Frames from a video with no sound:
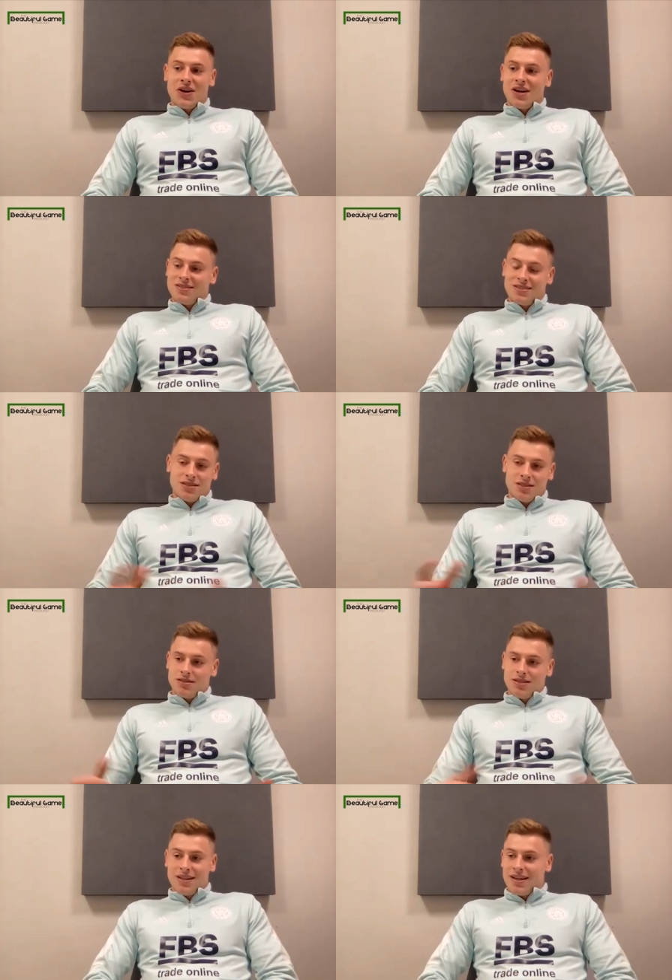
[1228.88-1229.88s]
so
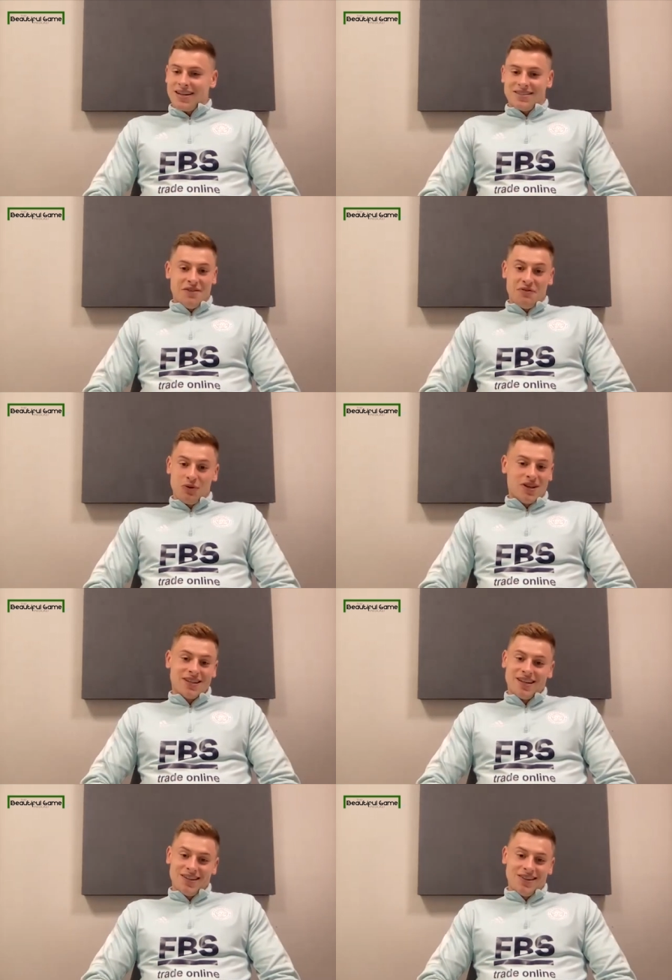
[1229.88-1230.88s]
it's, it's
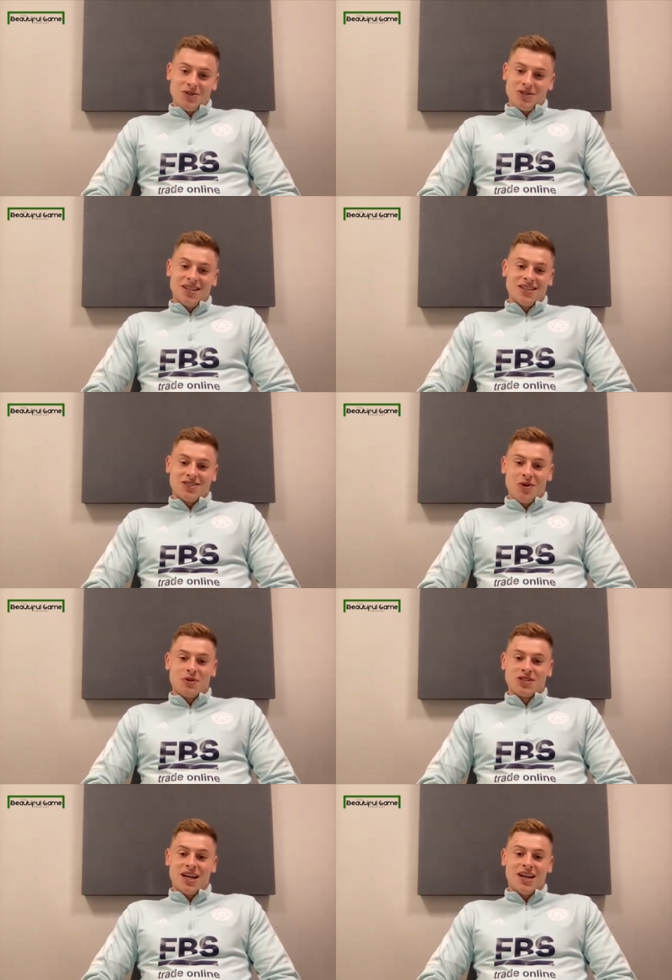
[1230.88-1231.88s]
difficult that, that, like you said, there's
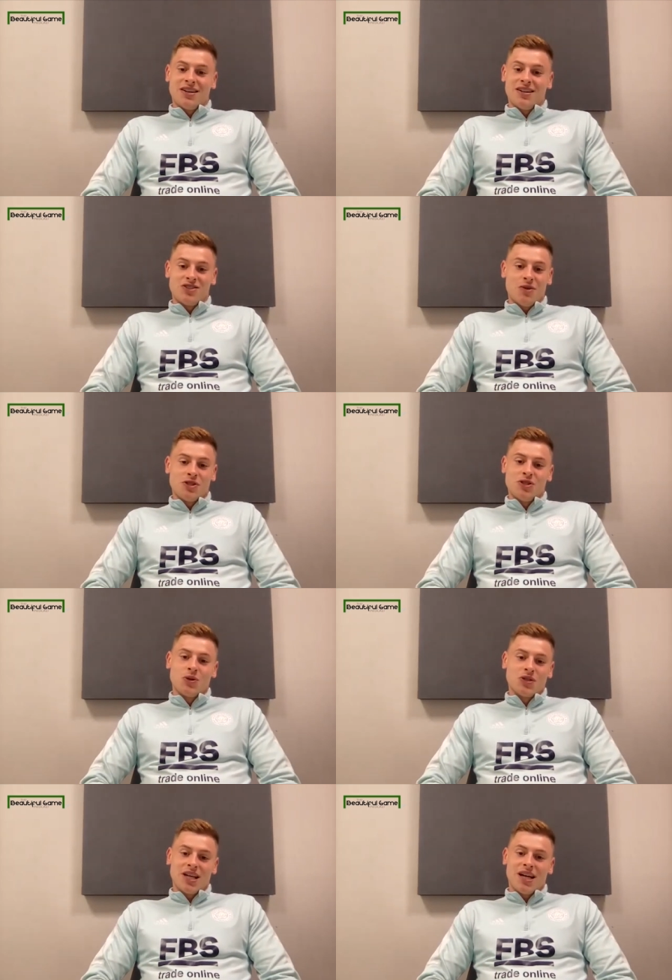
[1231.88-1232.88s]
so much talent, so much
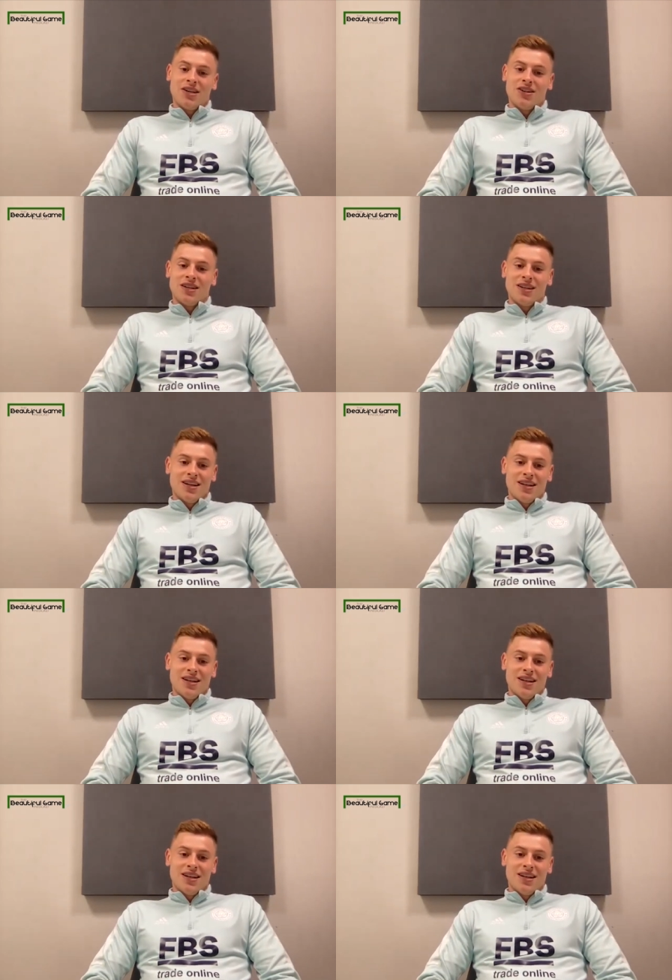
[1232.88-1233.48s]
young talent.